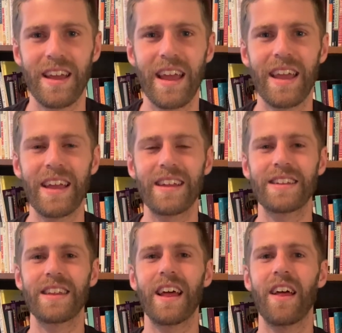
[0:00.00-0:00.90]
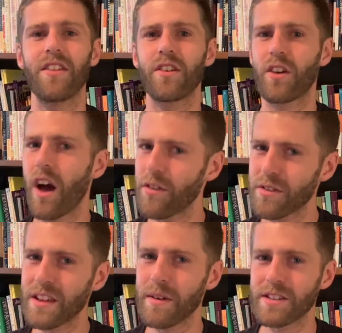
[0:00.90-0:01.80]
And the other
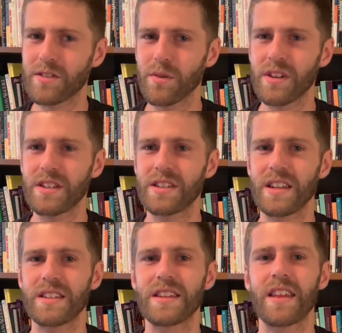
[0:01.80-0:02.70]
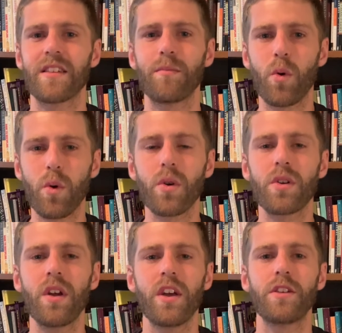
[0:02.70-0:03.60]
thing about stories is that the
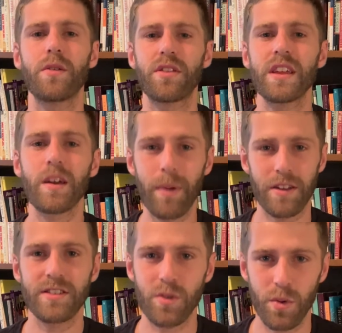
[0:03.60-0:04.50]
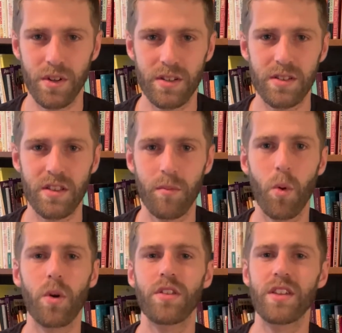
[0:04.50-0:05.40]
more you think about stories, the
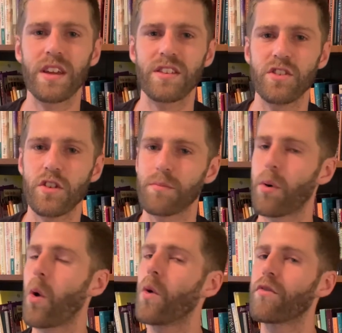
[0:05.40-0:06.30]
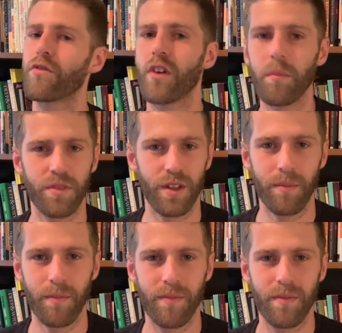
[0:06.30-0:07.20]
more things you can pull from them.